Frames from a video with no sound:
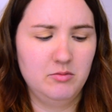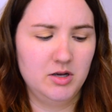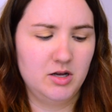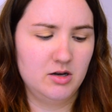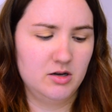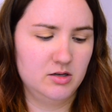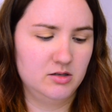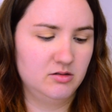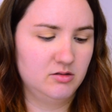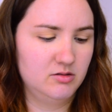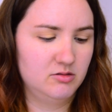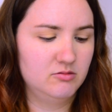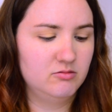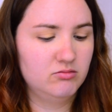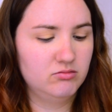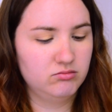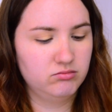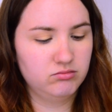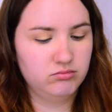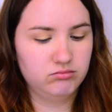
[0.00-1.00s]
because
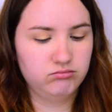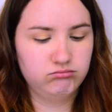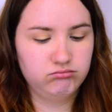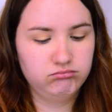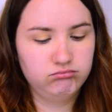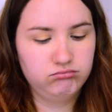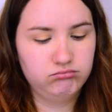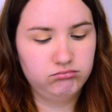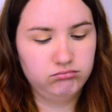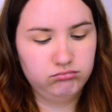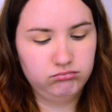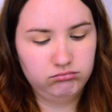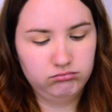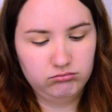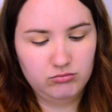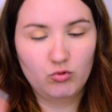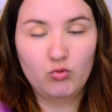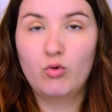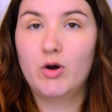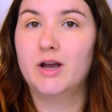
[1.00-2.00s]

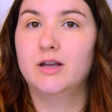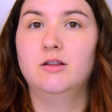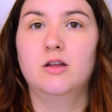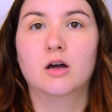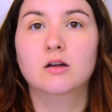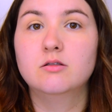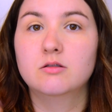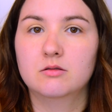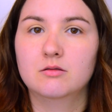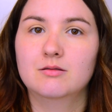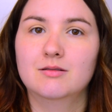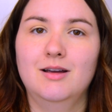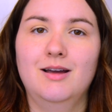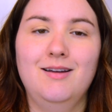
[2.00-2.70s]
why not?